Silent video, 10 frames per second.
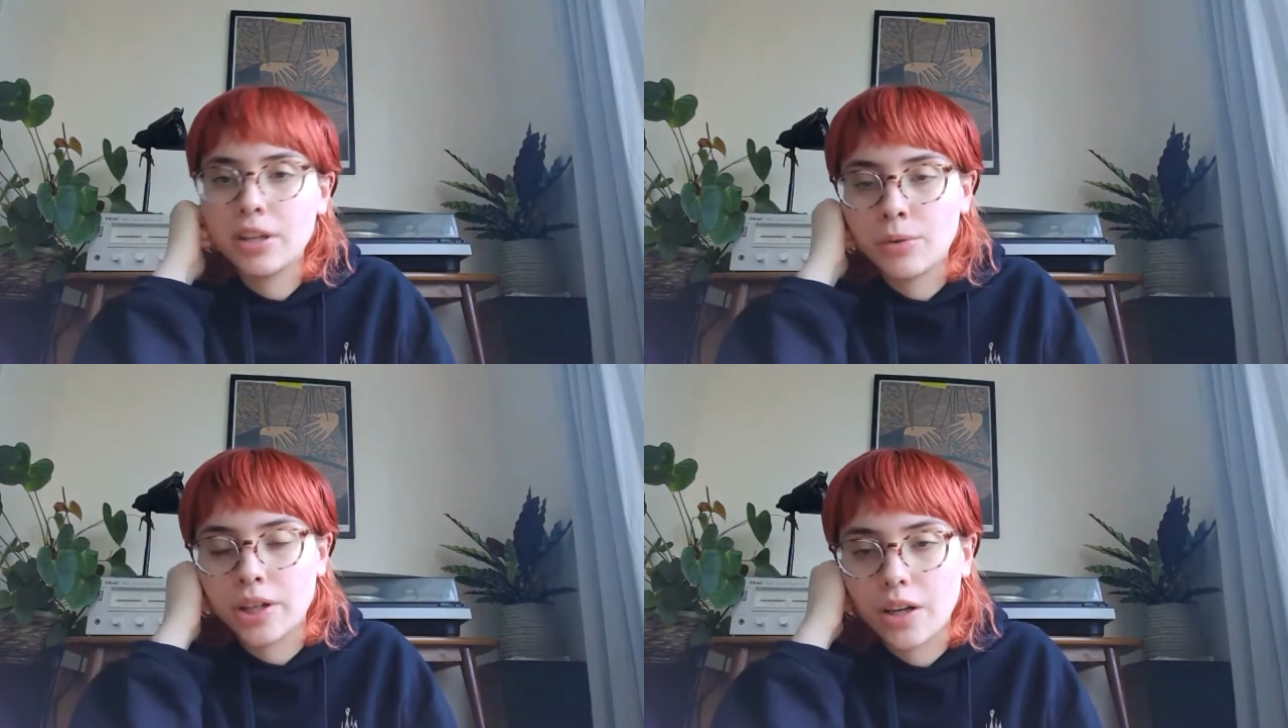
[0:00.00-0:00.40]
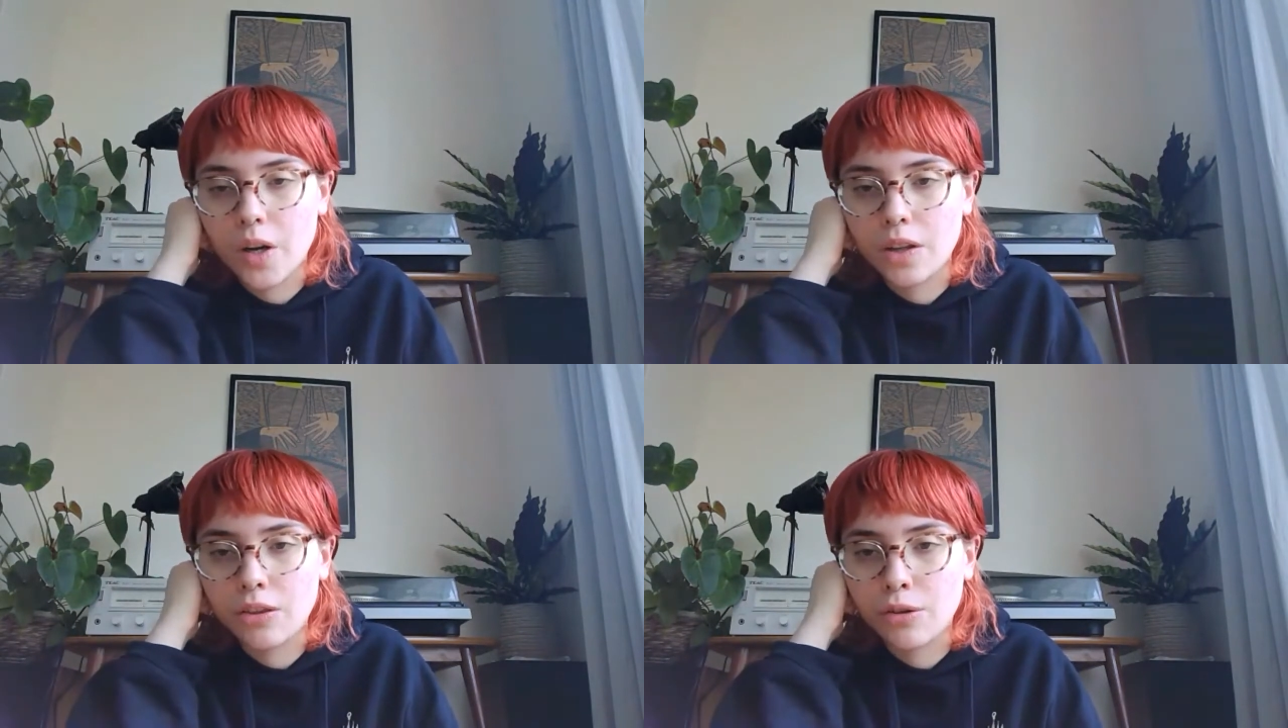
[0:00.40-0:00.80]
were
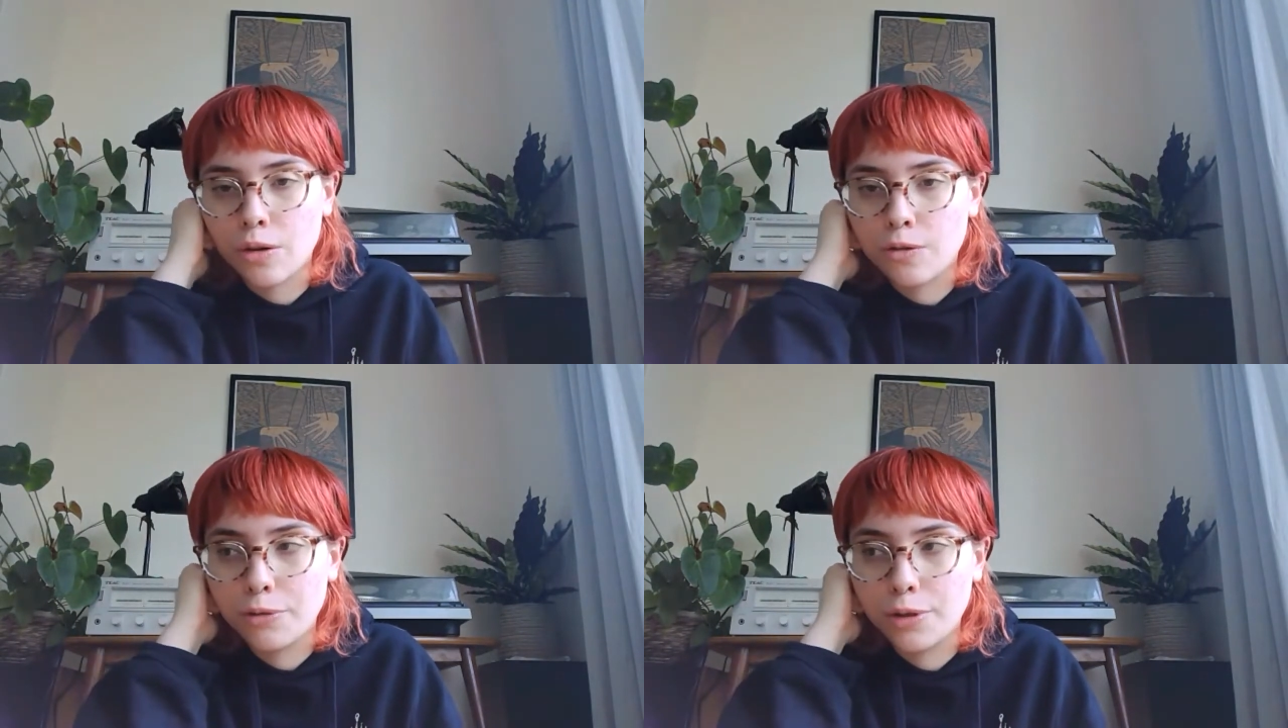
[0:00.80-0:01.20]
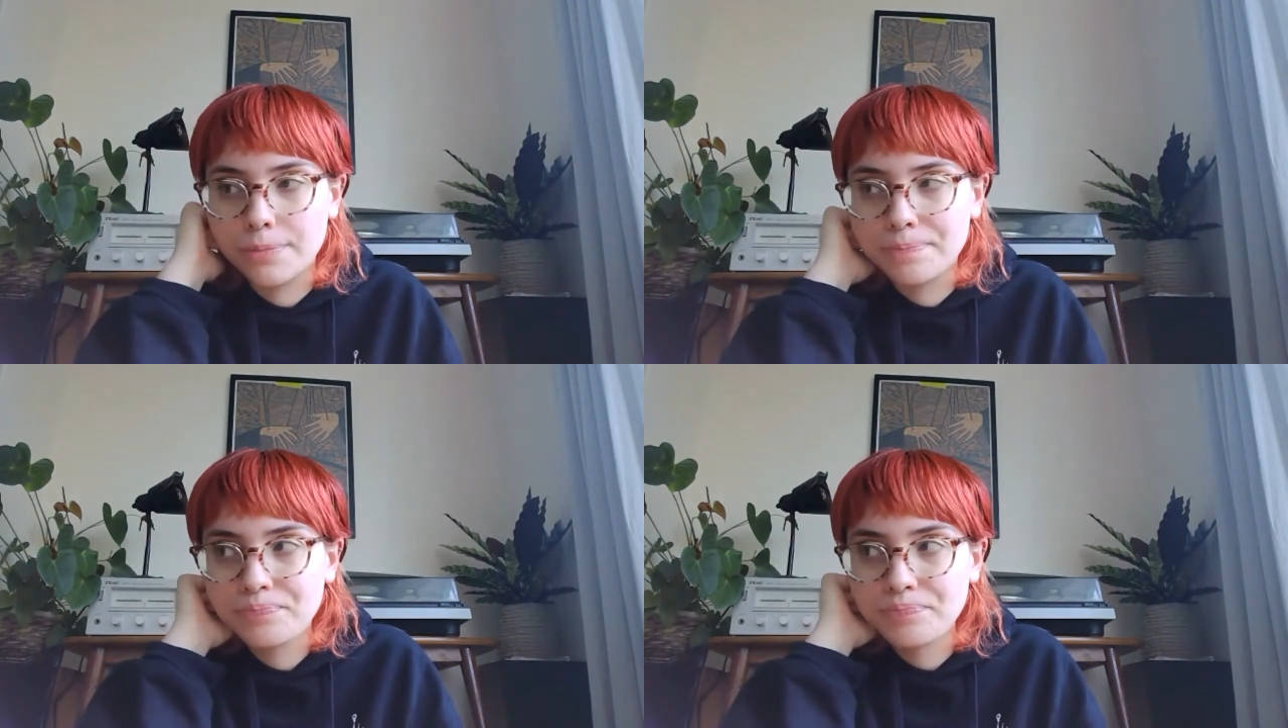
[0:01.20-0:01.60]
kind of
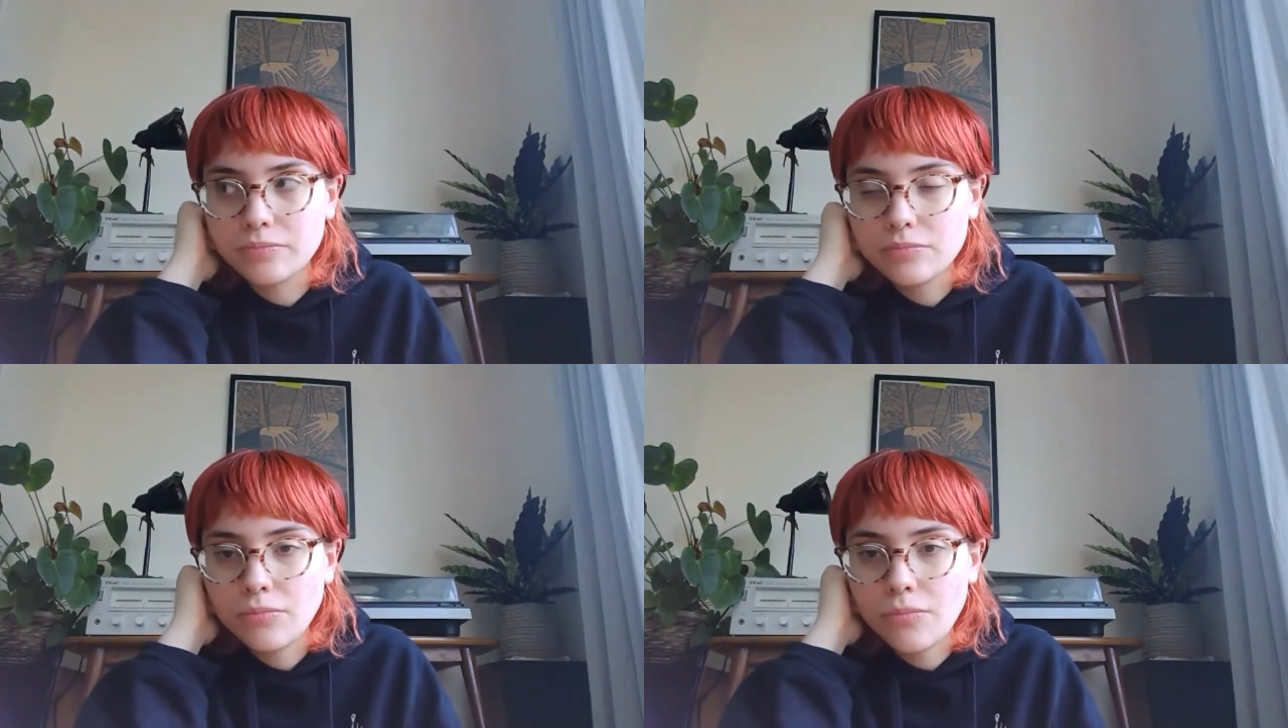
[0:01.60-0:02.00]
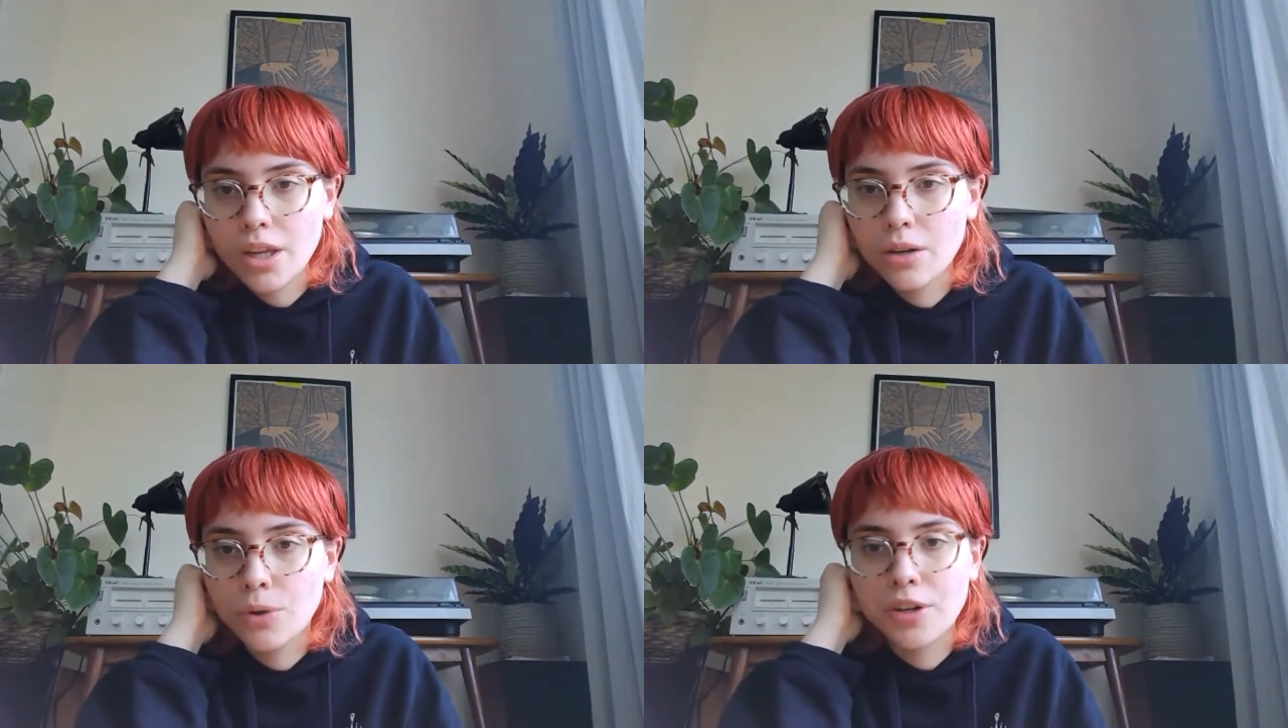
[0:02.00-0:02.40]

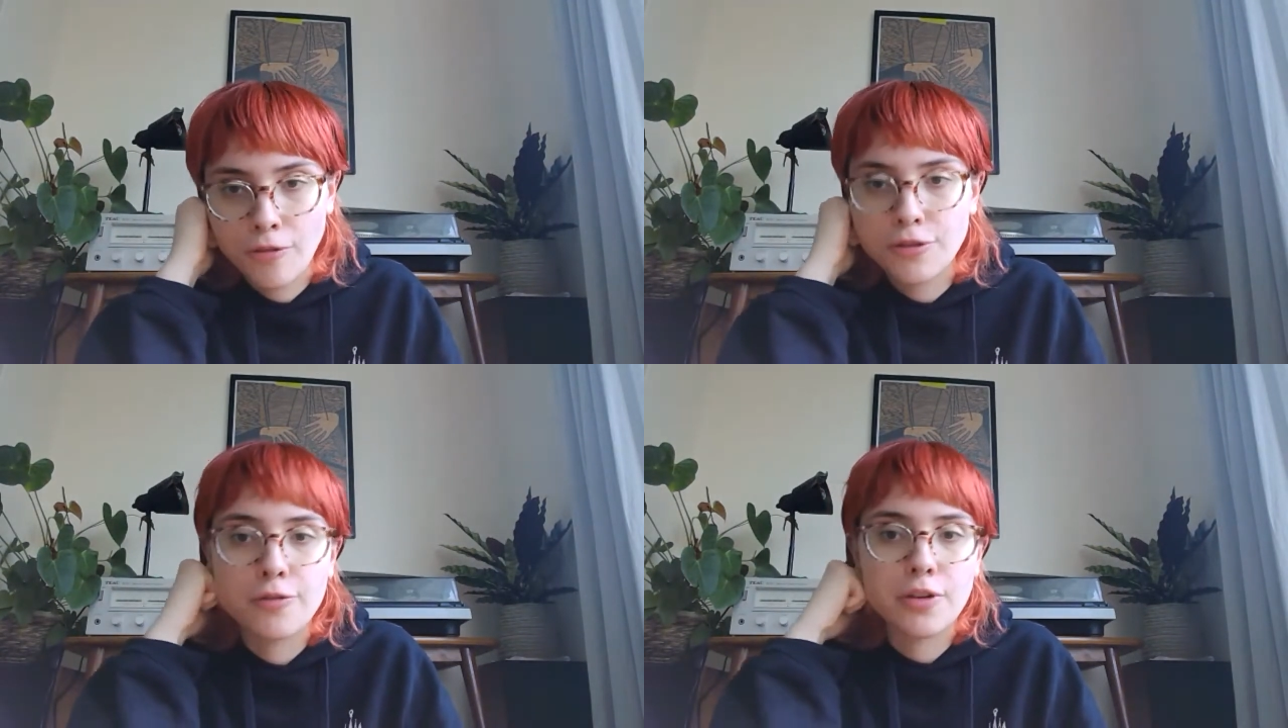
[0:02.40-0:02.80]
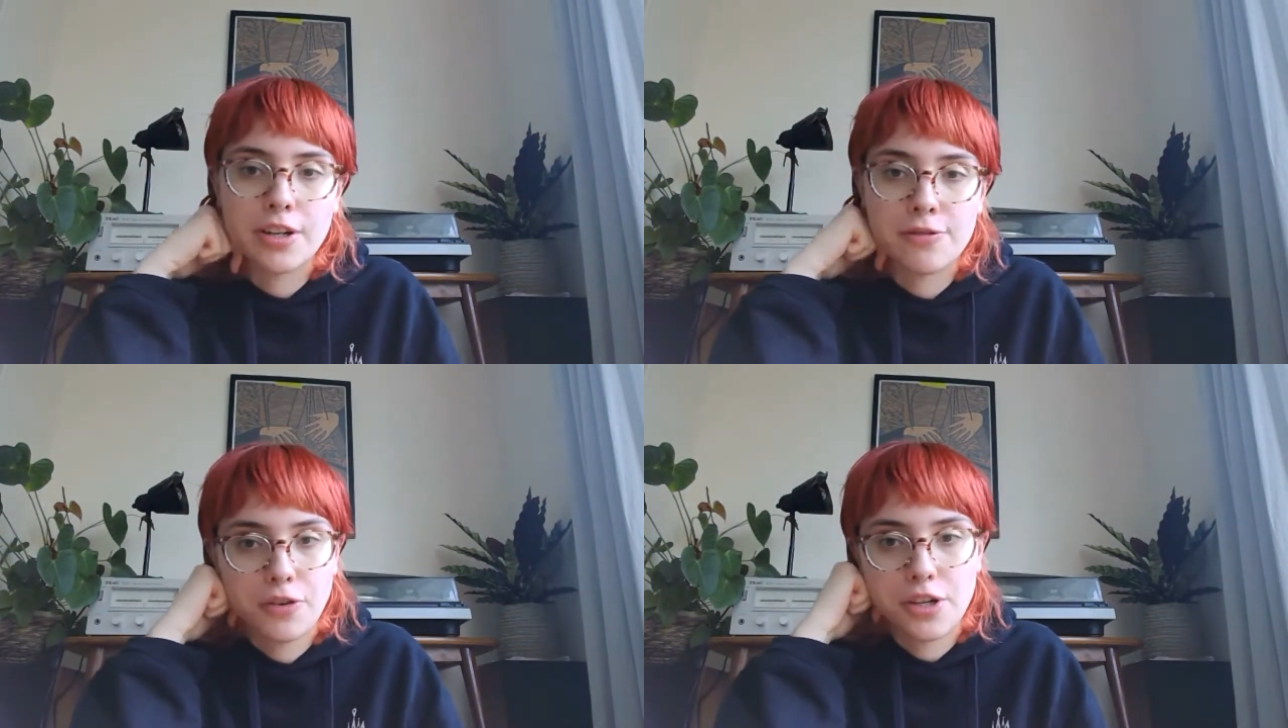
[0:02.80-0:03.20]
one of the very
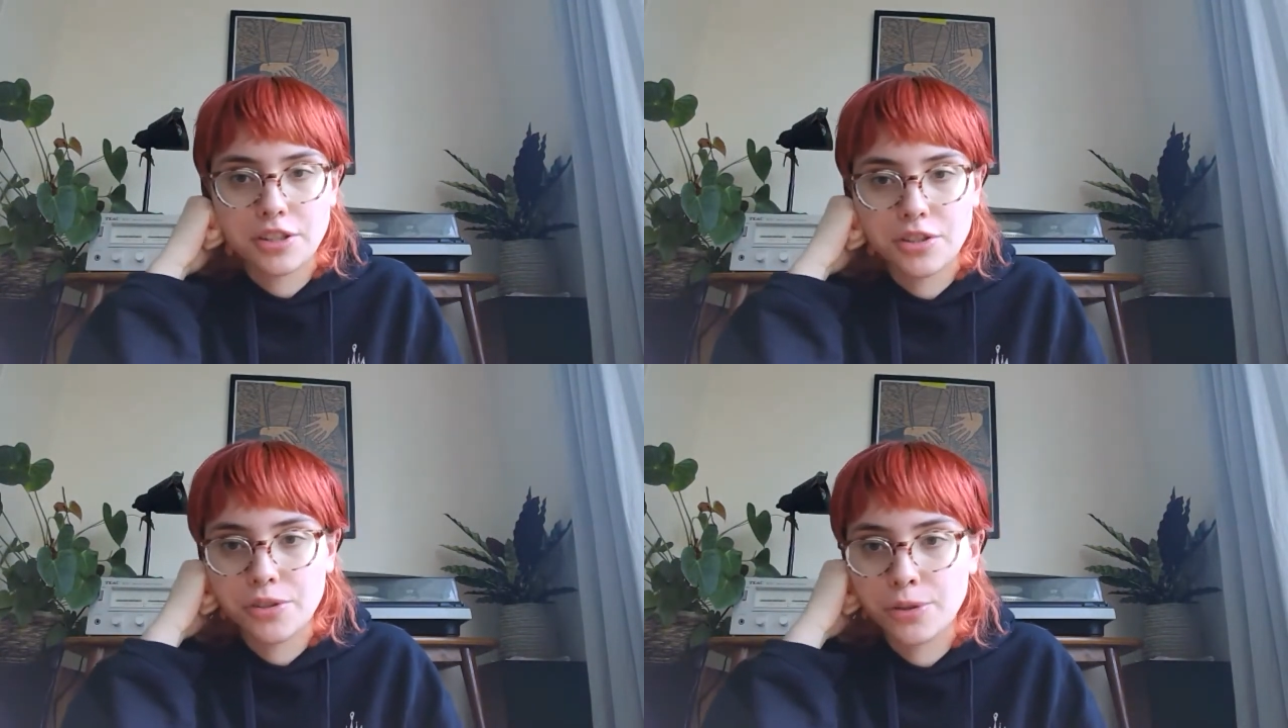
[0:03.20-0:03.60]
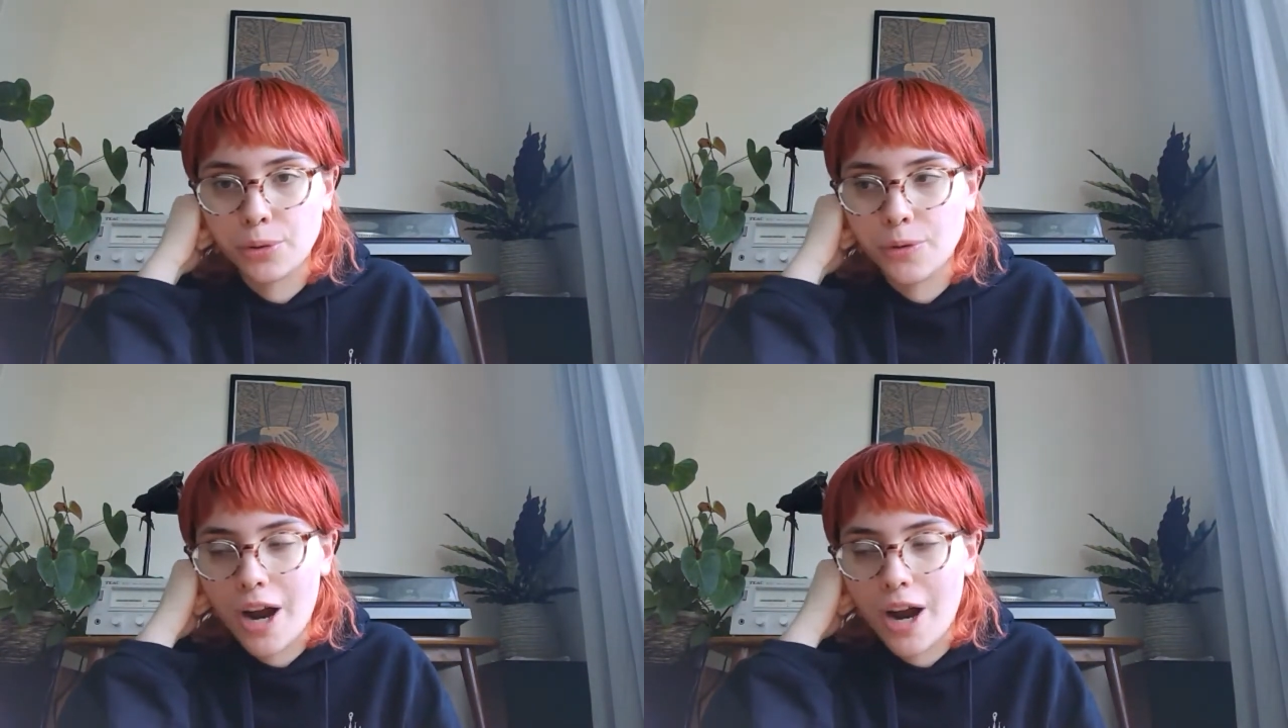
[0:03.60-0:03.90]
first to